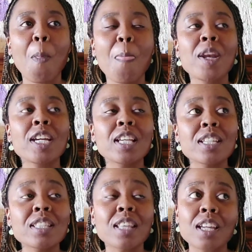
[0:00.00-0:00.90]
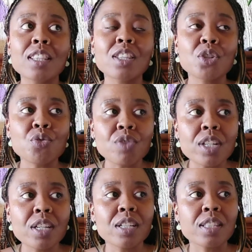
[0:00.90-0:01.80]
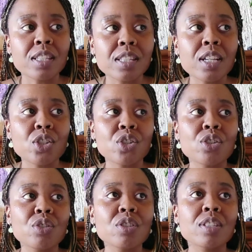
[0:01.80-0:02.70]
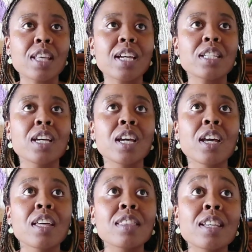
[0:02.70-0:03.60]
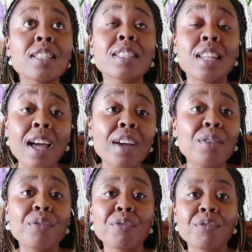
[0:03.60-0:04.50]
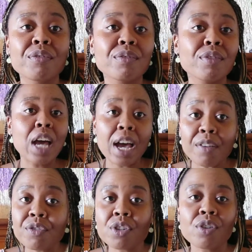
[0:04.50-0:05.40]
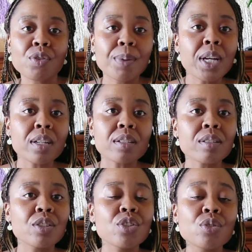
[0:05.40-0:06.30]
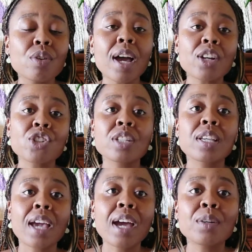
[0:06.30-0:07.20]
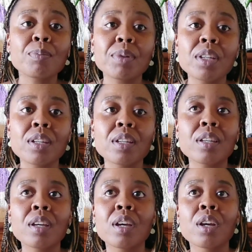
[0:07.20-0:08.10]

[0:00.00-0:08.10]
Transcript: And I guess then this reading is to say to you is that there's life after the pain. You actually can be